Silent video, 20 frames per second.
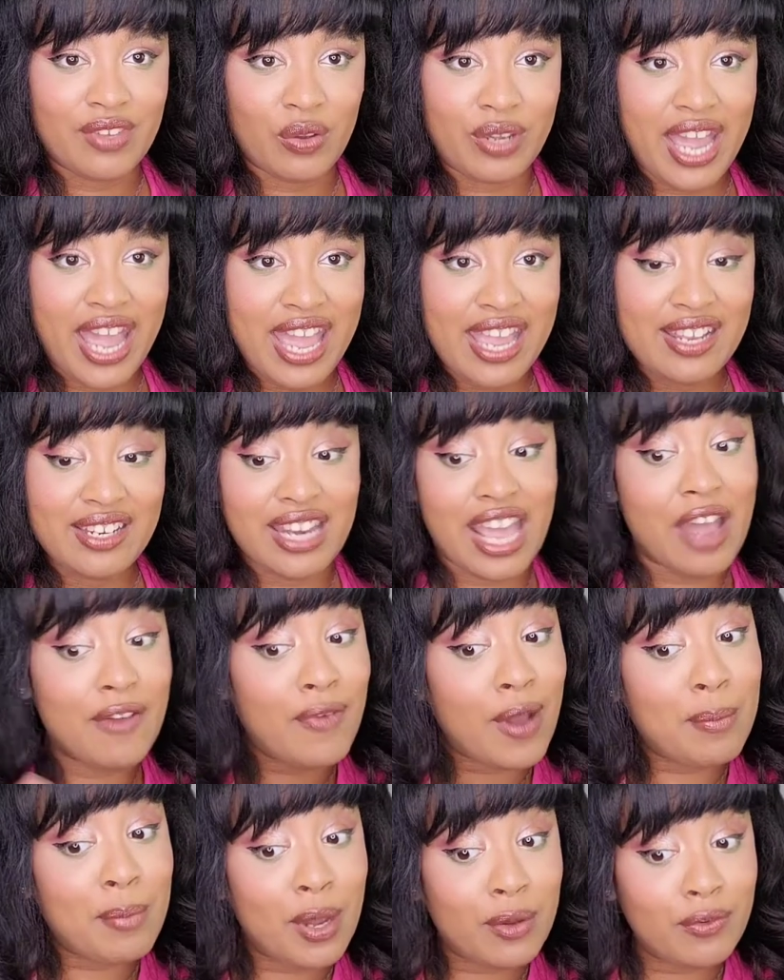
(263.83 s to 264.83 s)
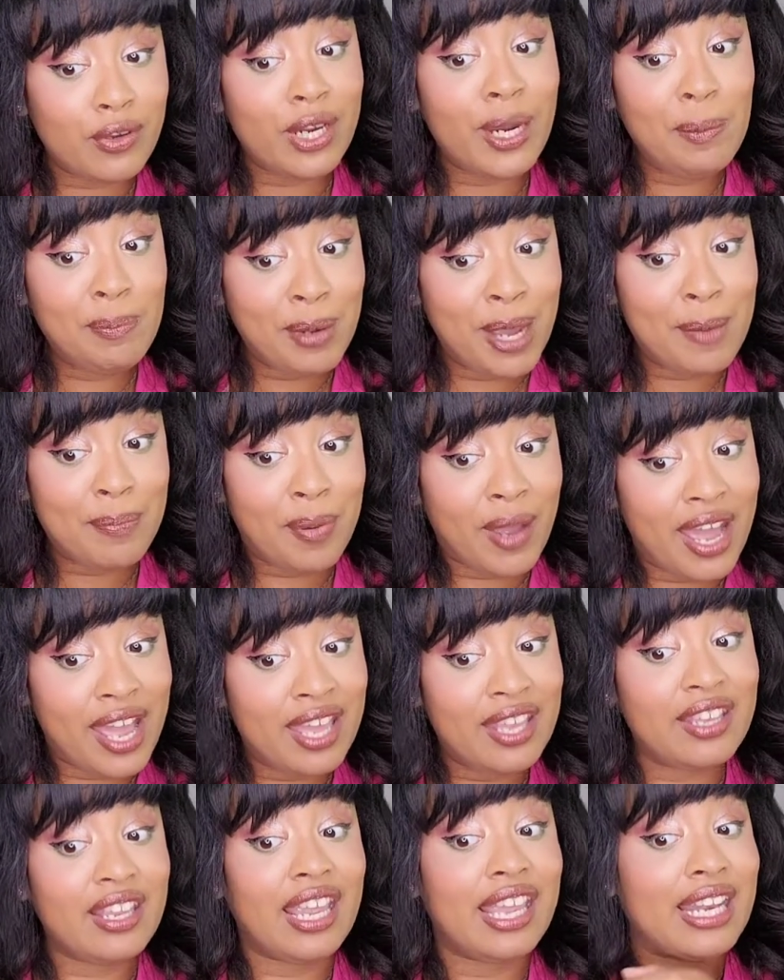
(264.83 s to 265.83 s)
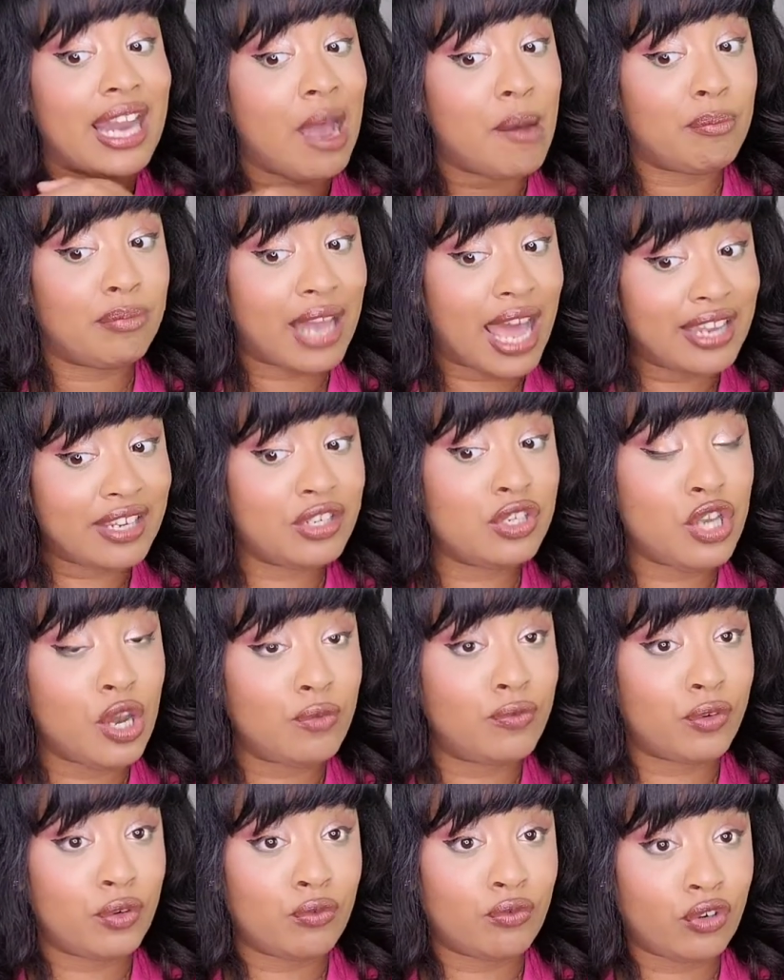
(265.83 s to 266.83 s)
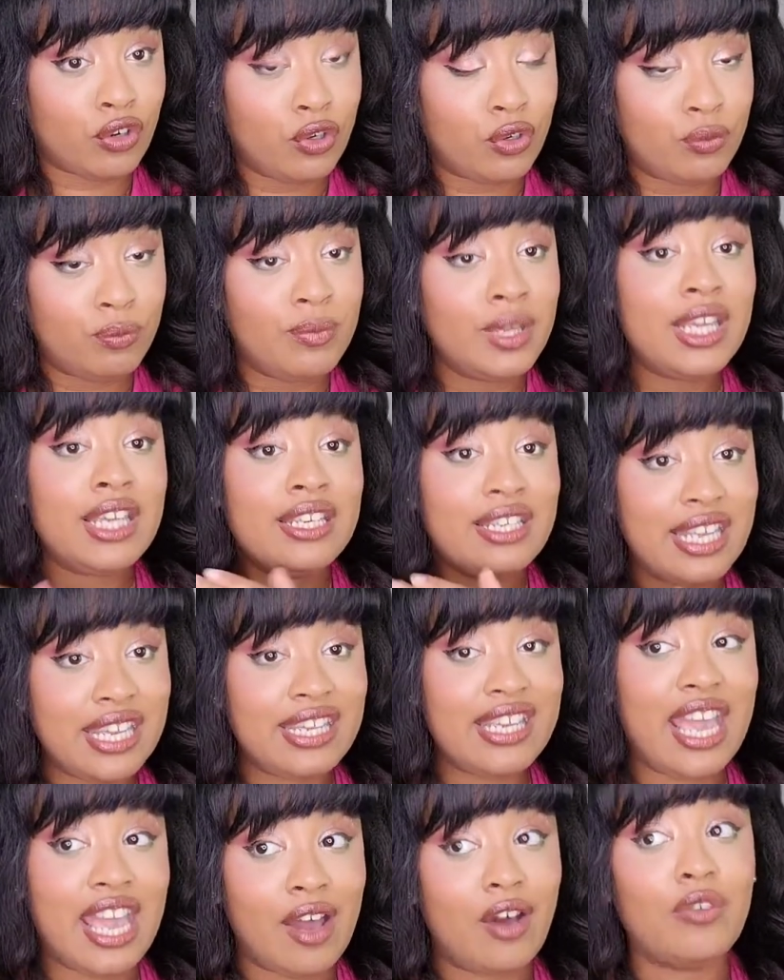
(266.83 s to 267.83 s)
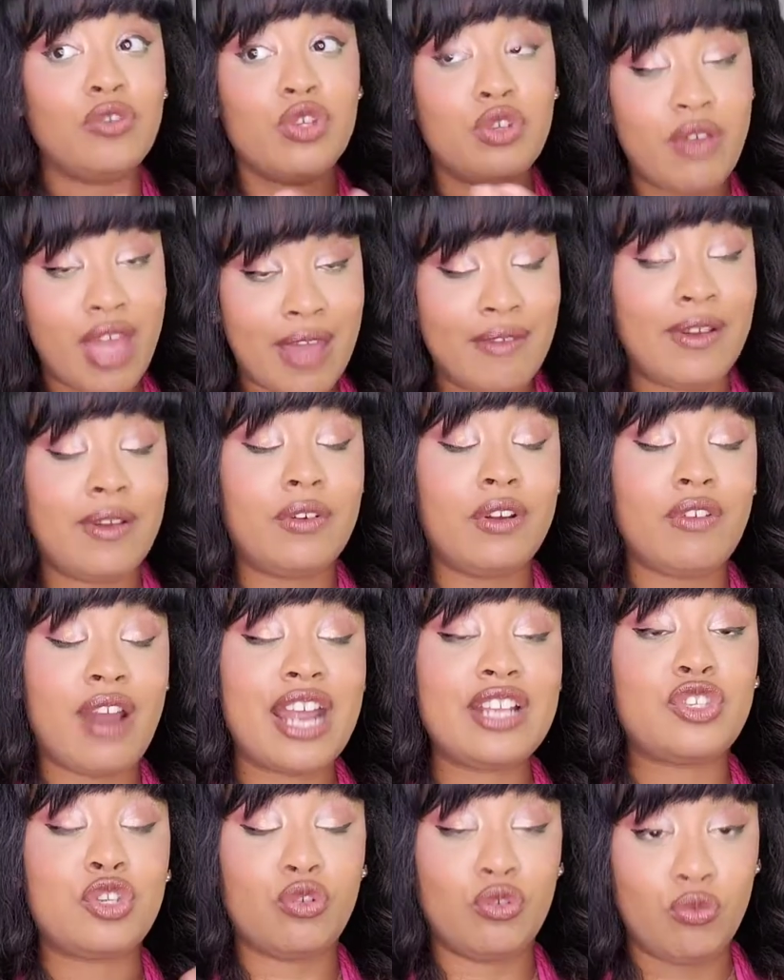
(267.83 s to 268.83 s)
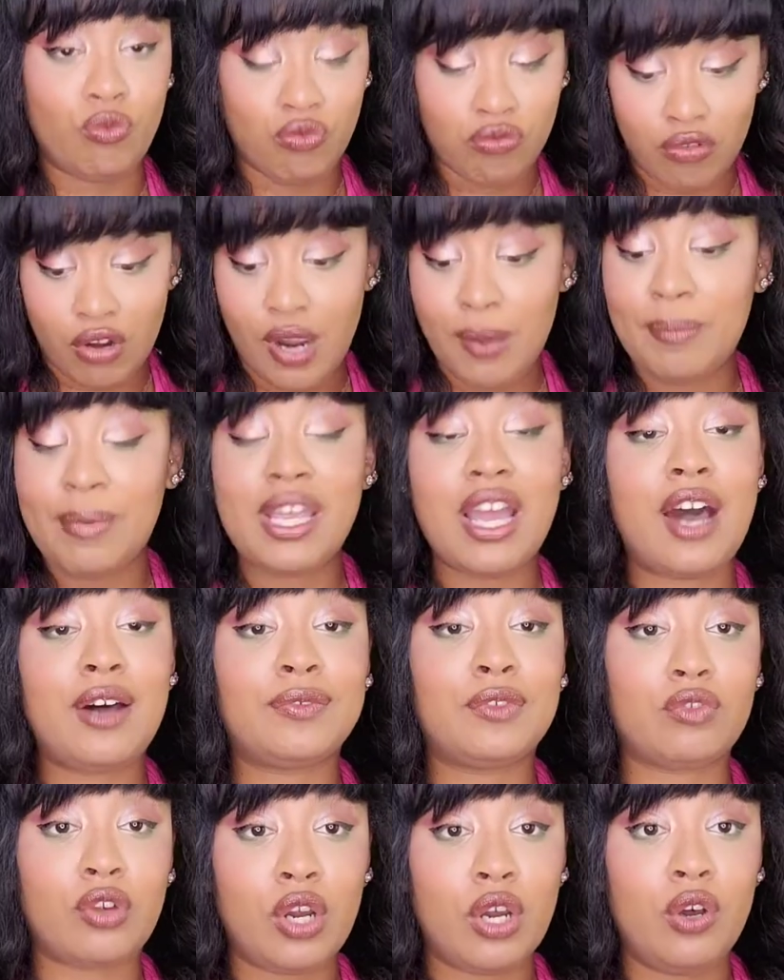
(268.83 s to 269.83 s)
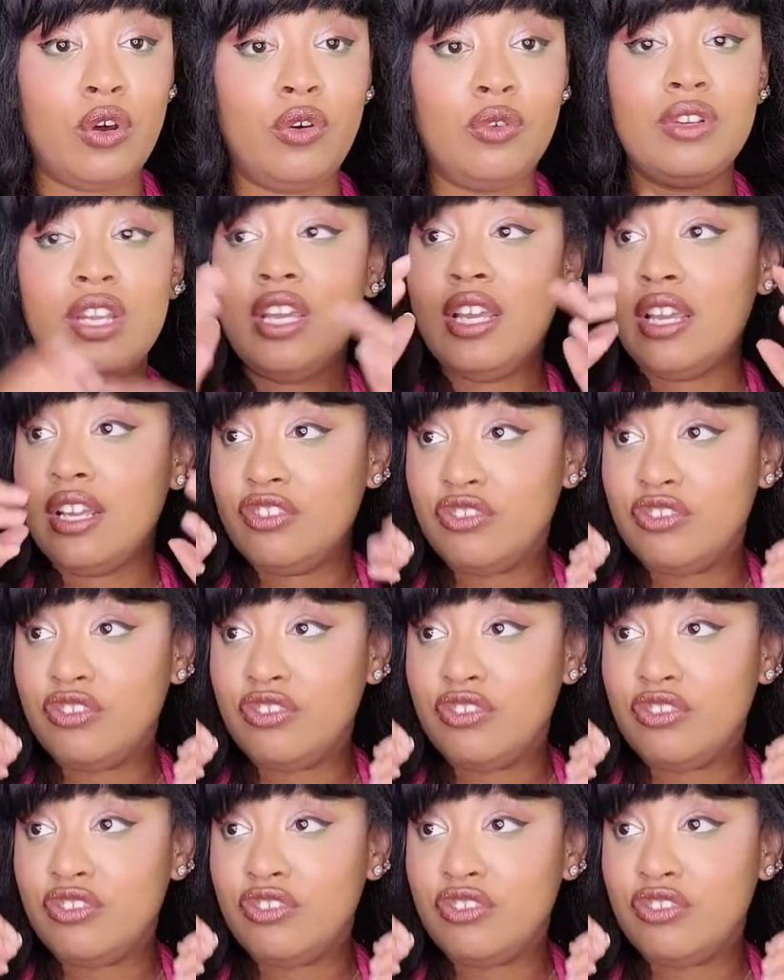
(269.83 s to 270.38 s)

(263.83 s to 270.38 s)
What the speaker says: Okay? Now, if I'm over here putt-putt and I'm blocking your vroom-vroom, then yeah, you have every right to run me off the road,